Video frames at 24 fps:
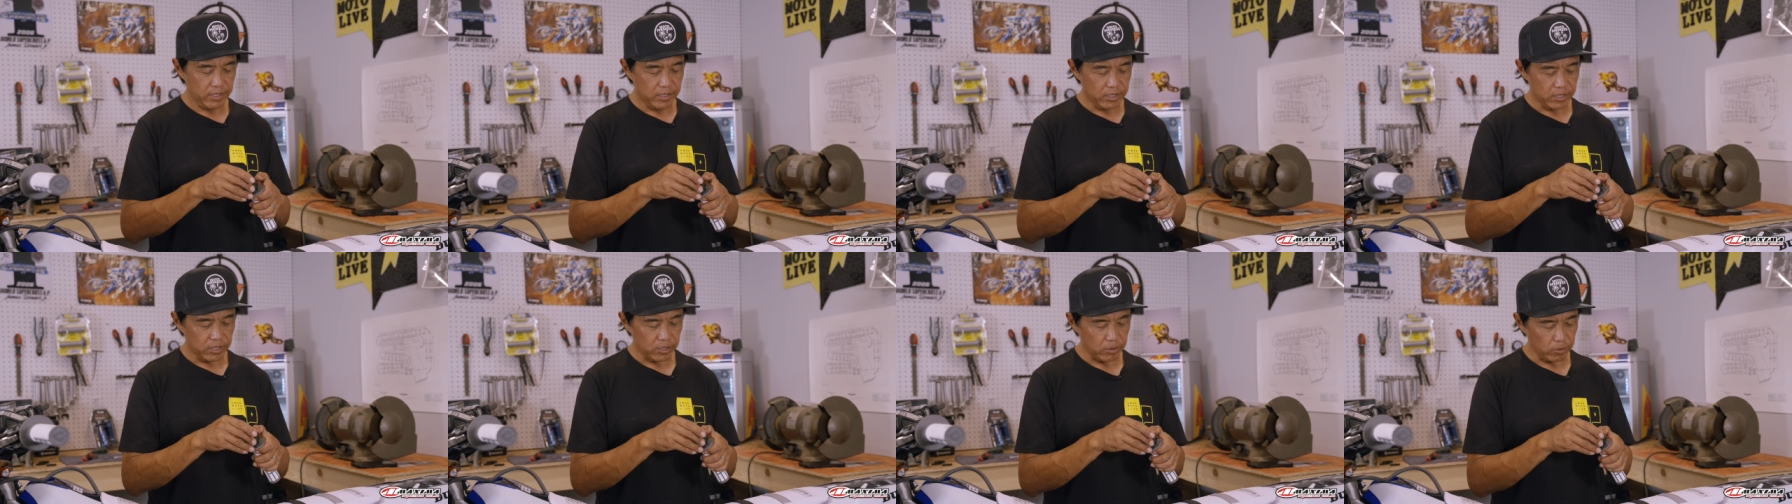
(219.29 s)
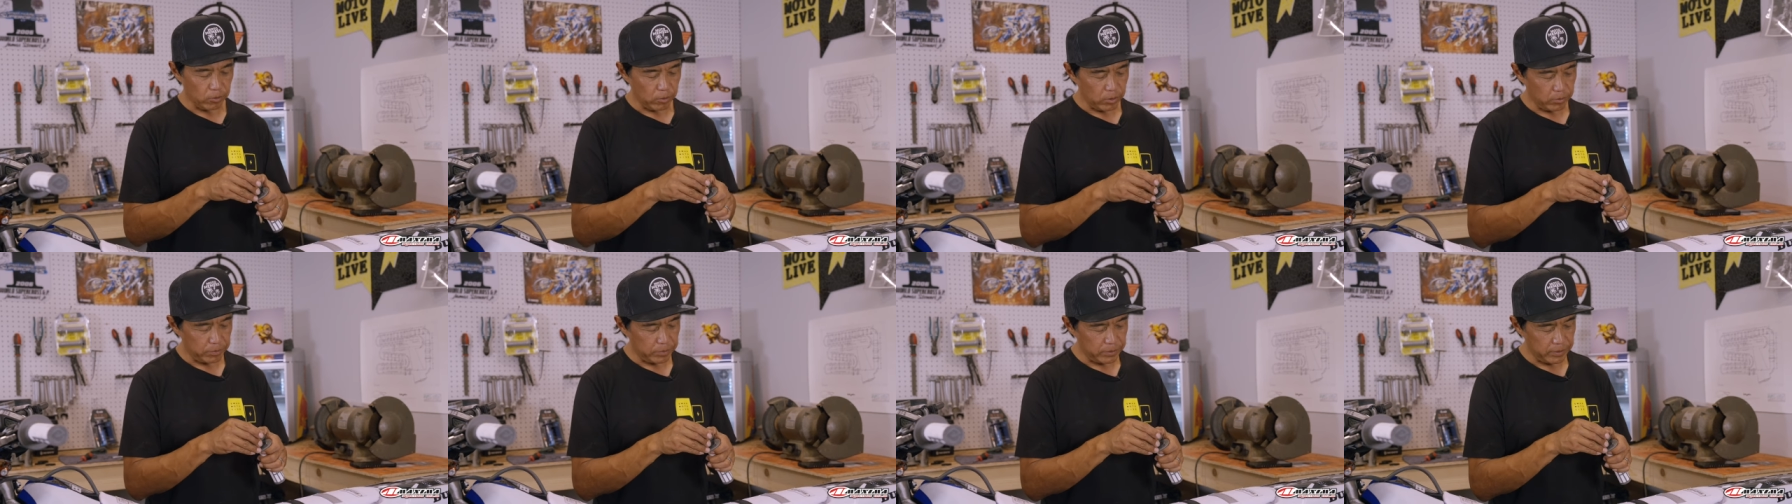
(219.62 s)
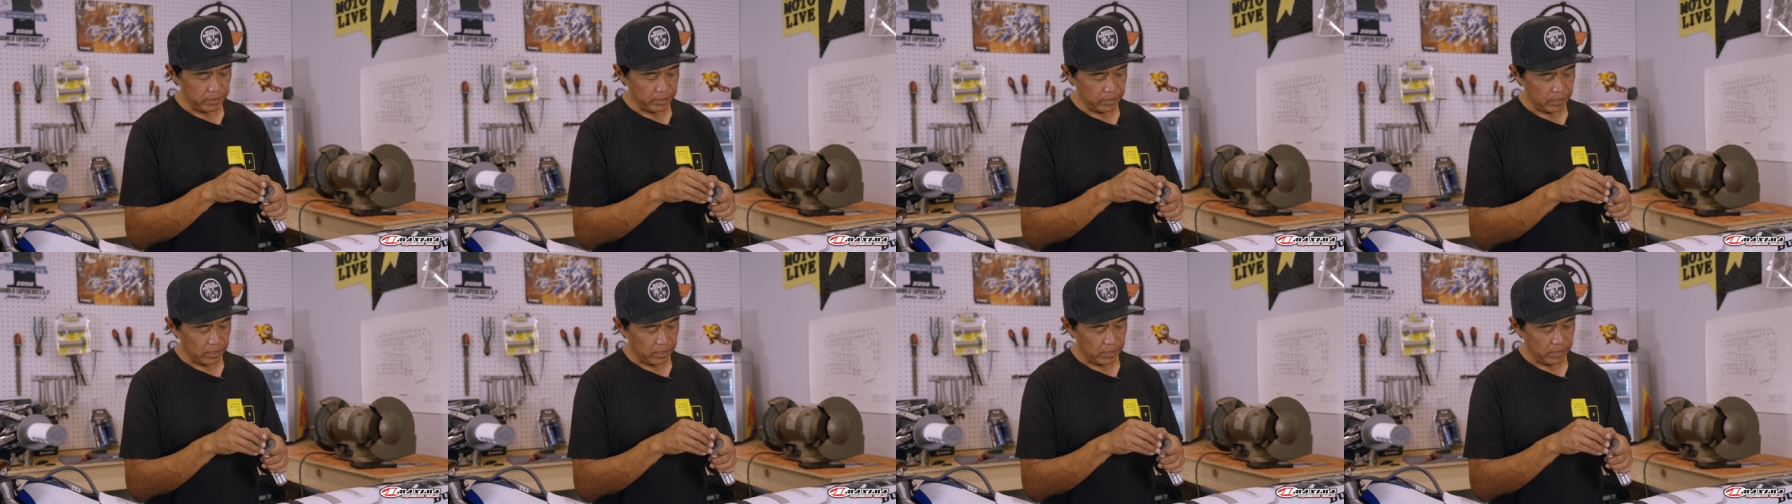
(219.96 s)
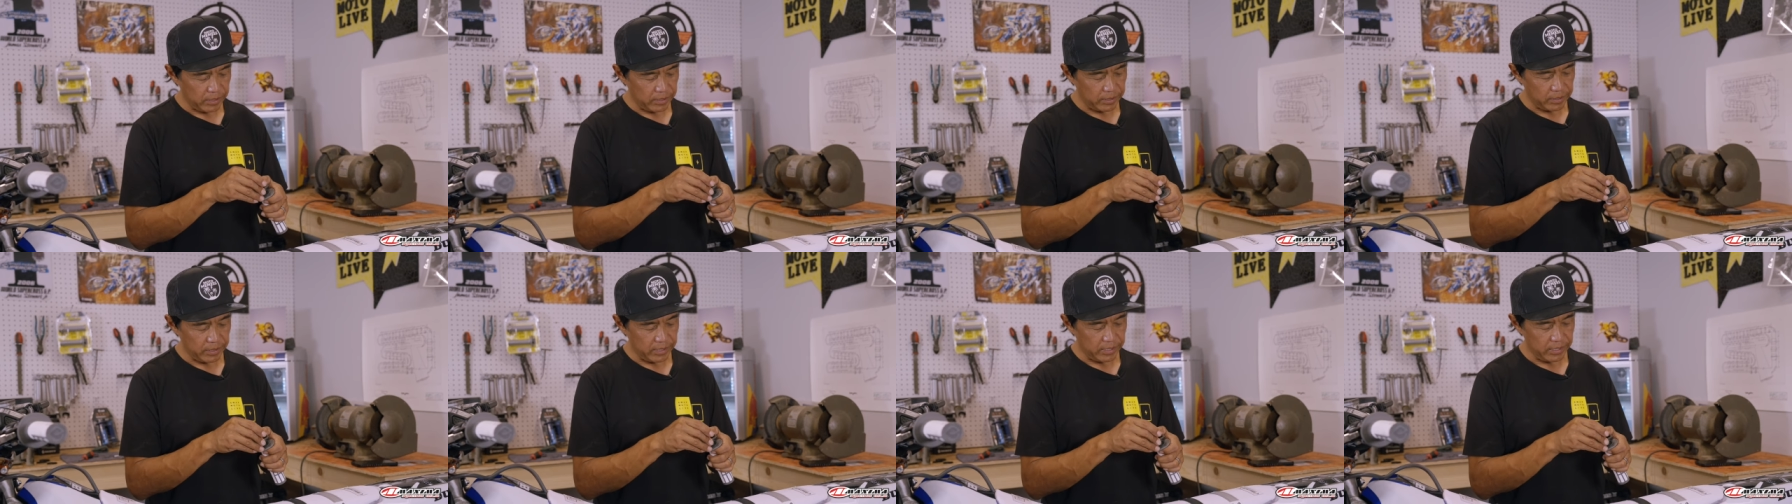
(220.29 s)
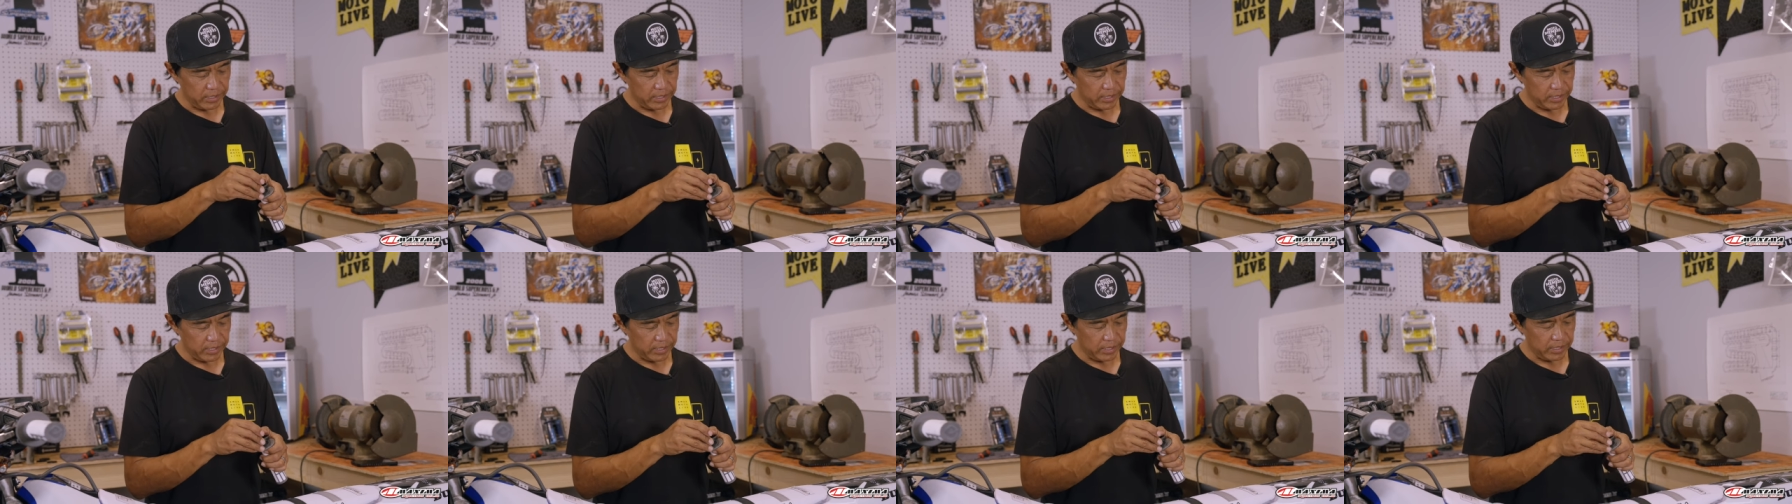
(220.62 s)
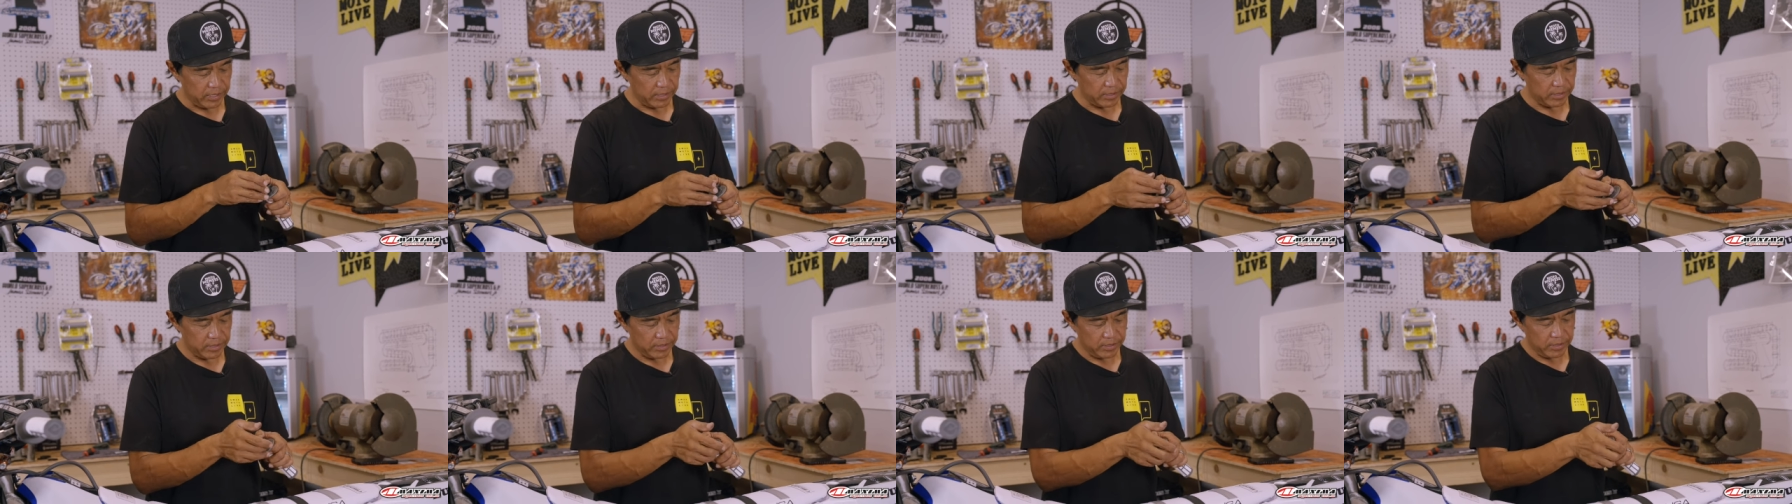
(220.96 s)
So we'll put it on
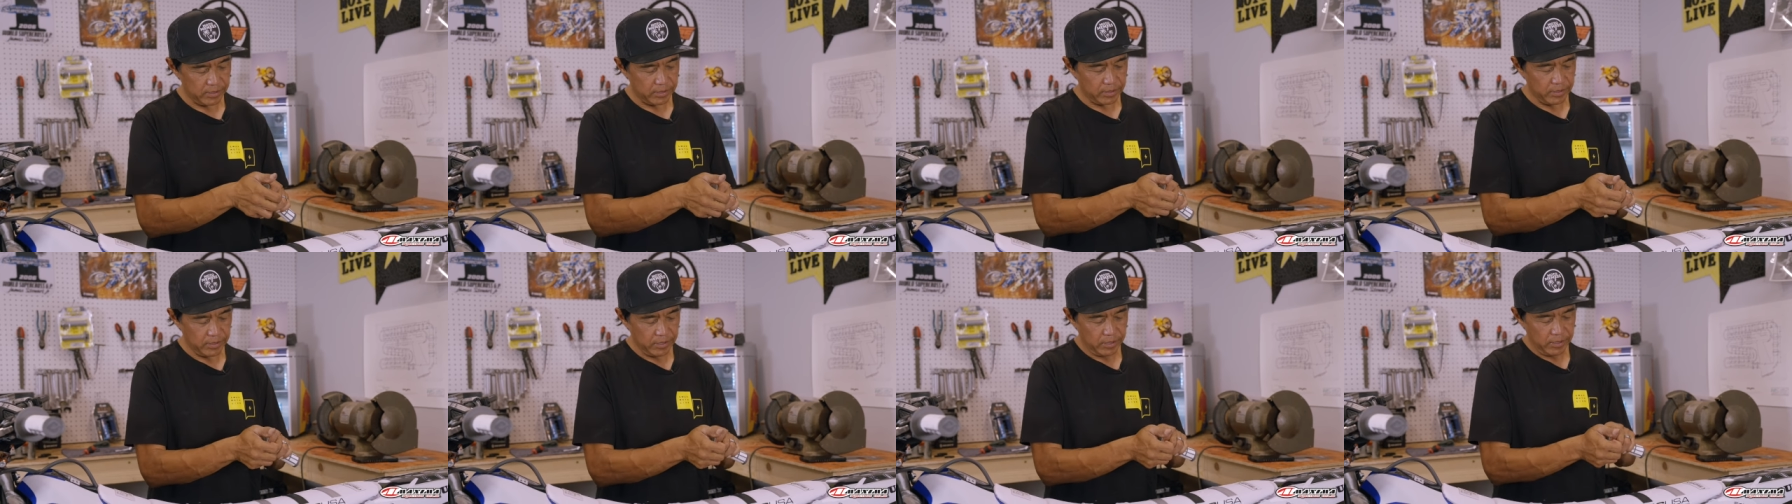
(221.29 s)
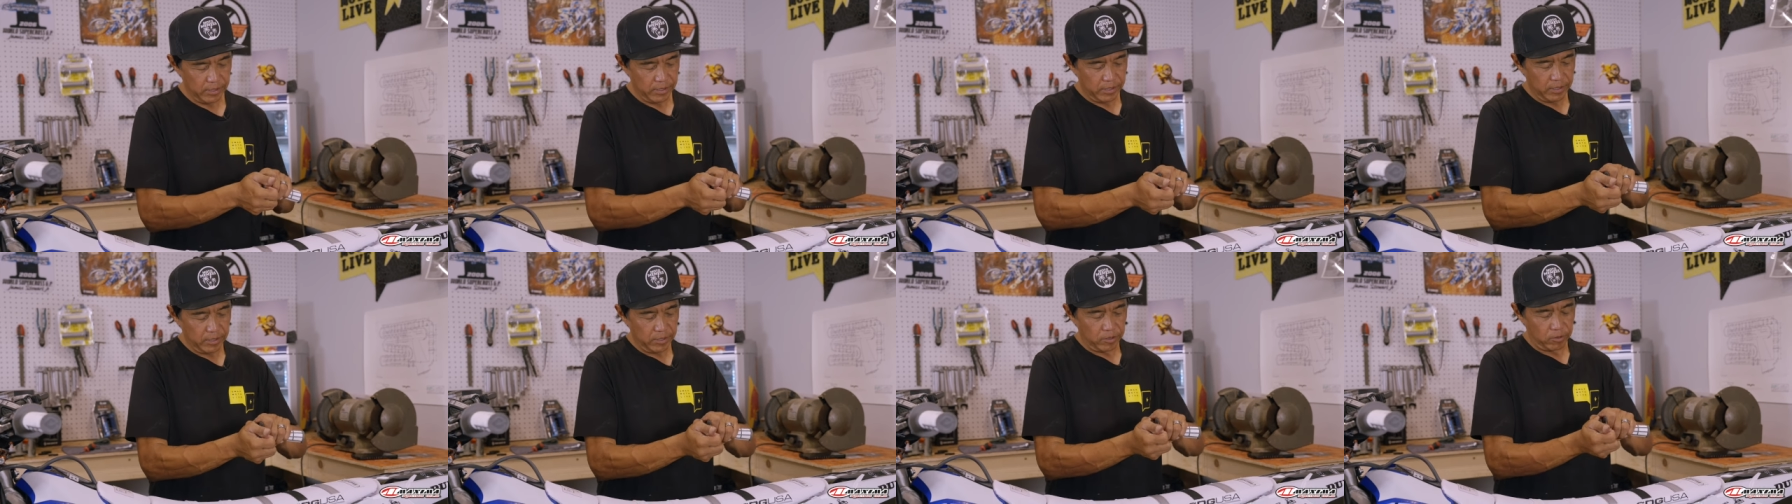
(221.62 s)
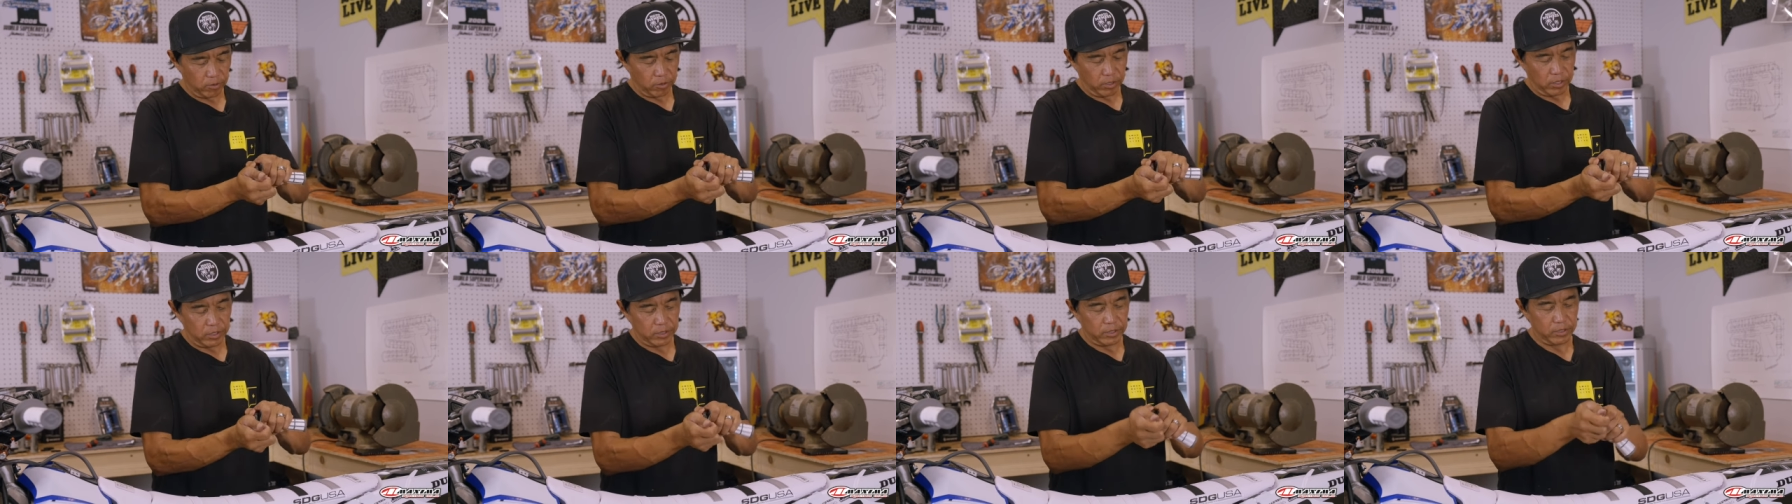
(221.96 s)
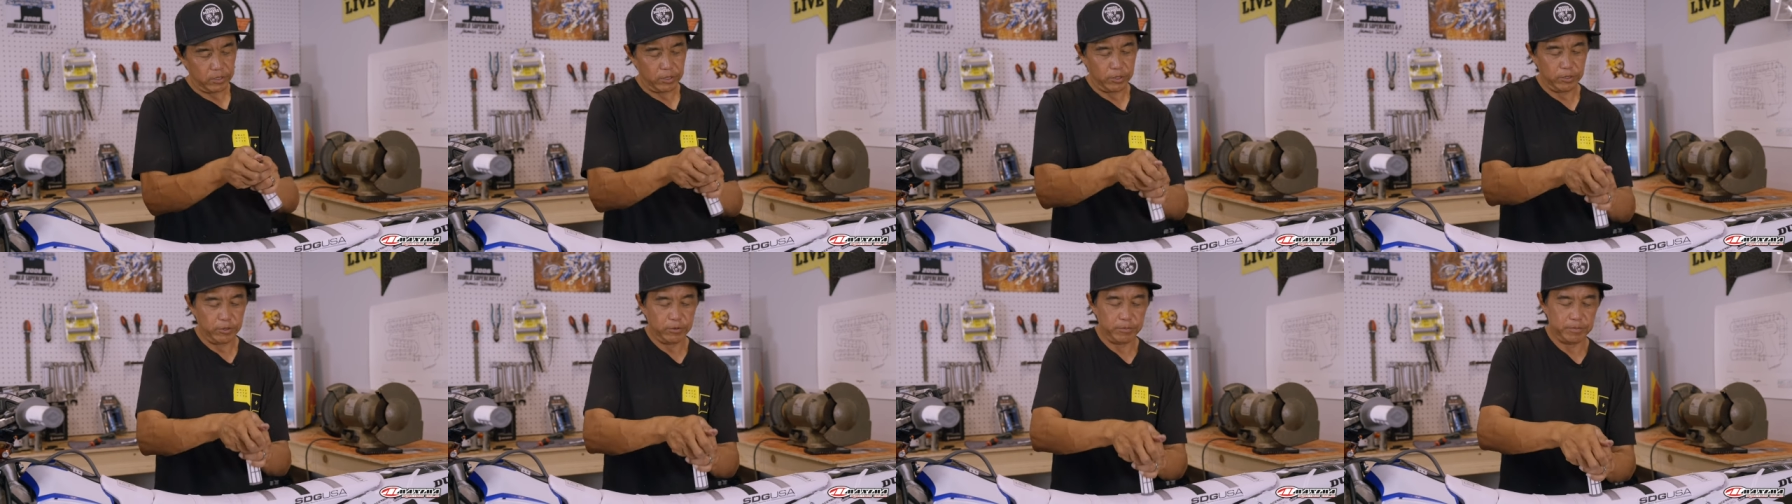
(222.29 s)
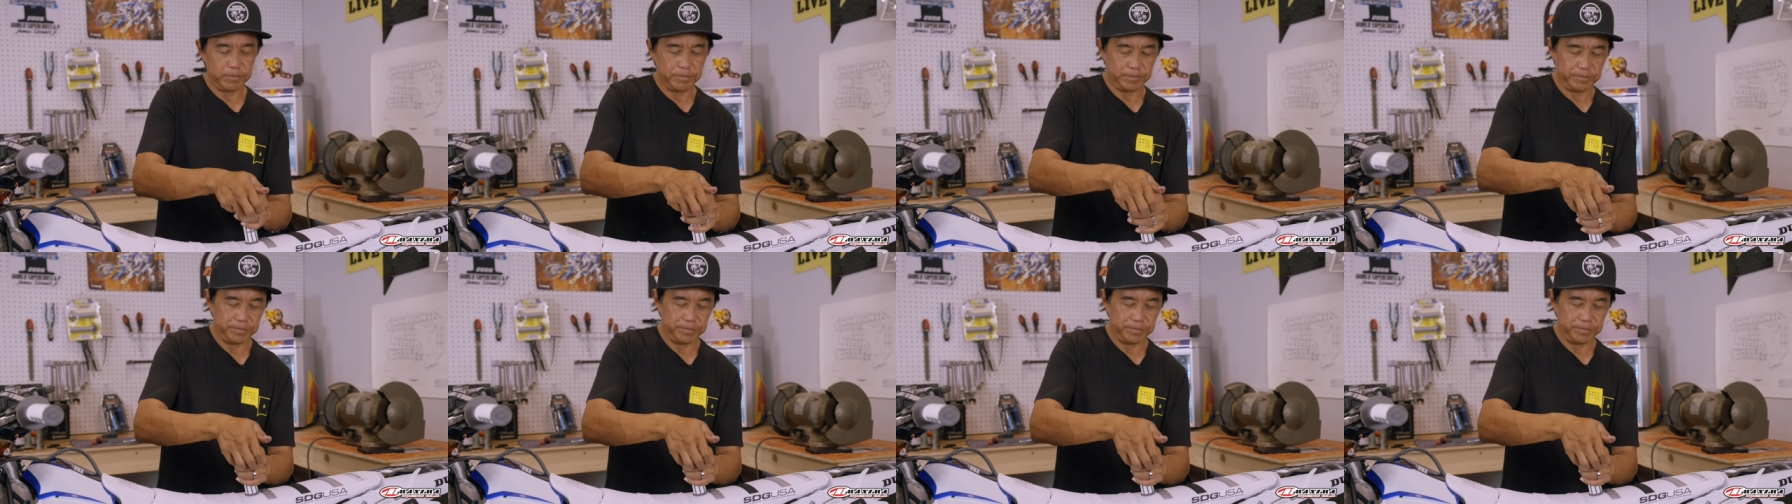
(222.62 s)
the throttle tube